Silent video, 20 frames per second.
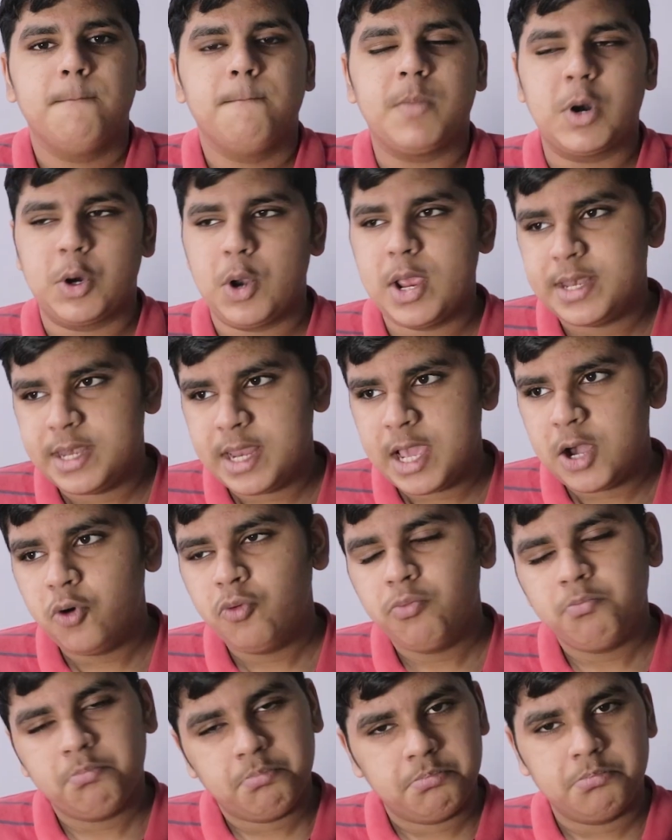But right
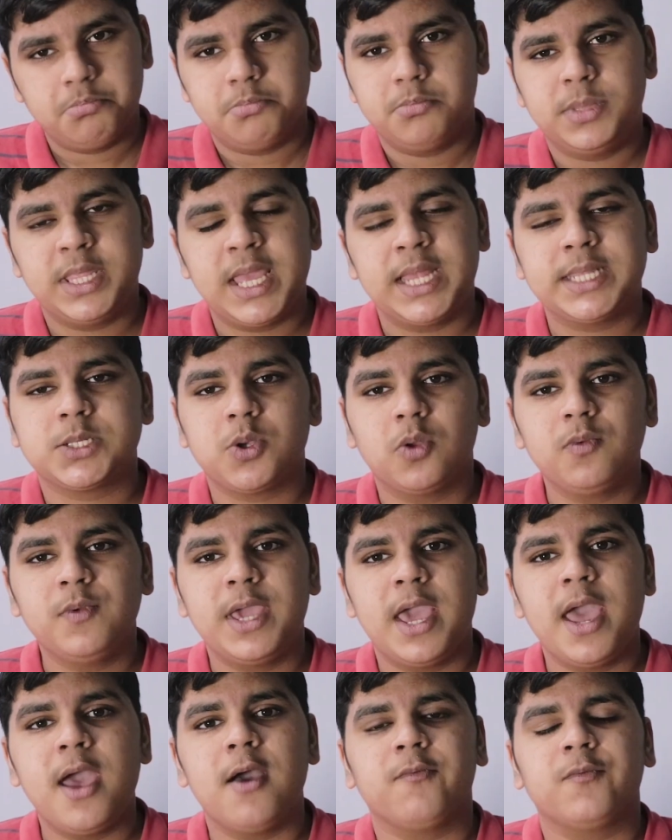now, that is all we
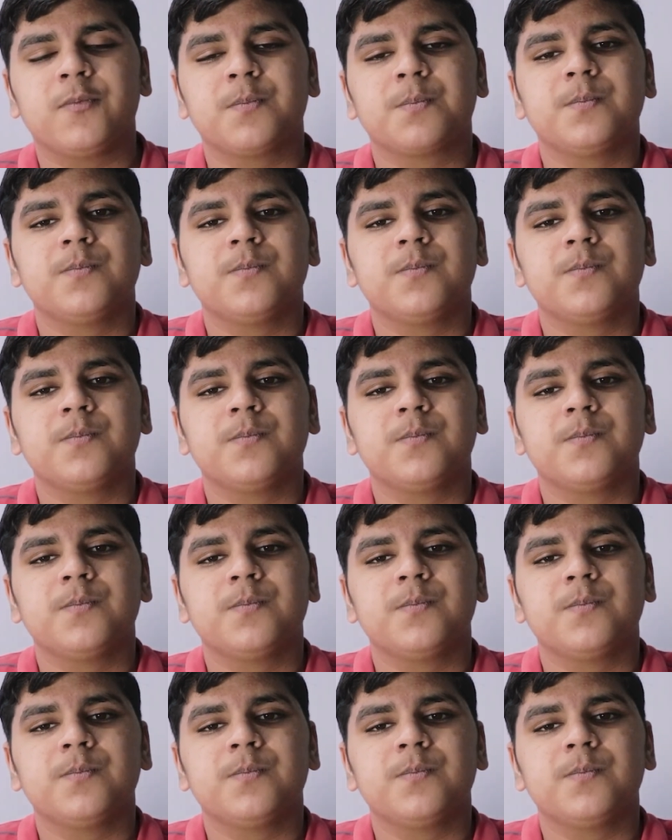have.